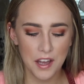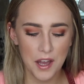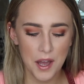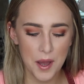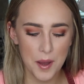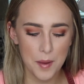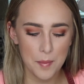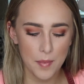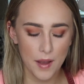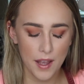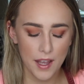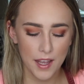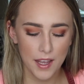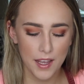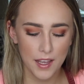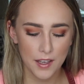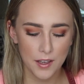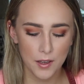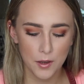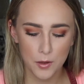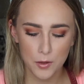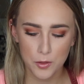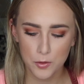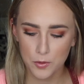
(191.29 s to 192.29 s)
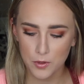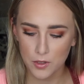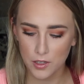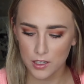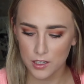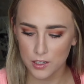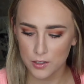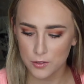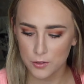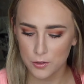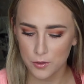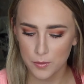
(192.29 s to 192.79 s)
I go through a
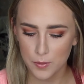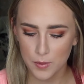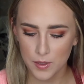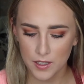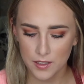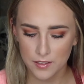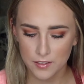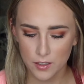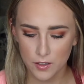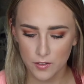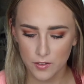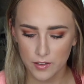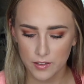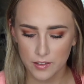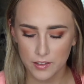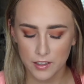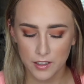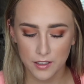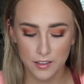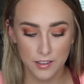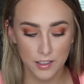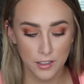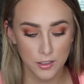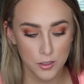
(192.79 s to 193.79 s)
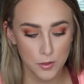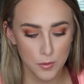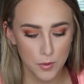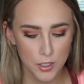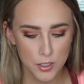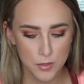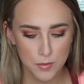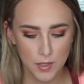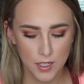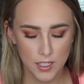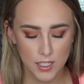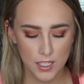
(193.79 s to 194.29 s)
lot of toothpaste obviously because I do
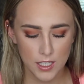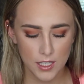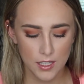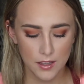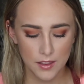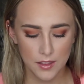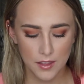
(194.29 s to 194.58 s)
brush my teeth.